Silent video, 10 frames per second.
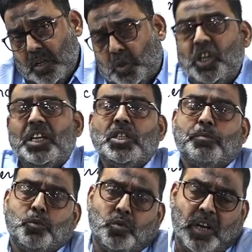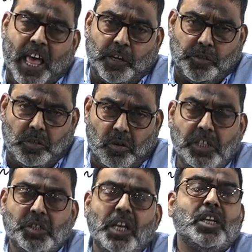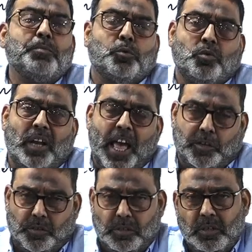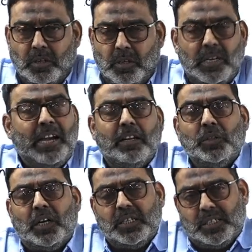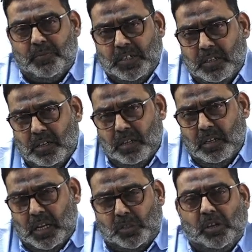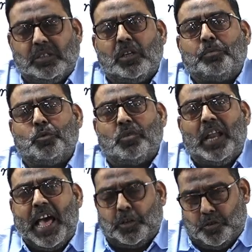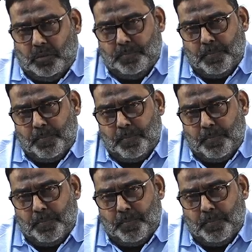theories of social action, or his theory of social action, 1937, a structure of social action.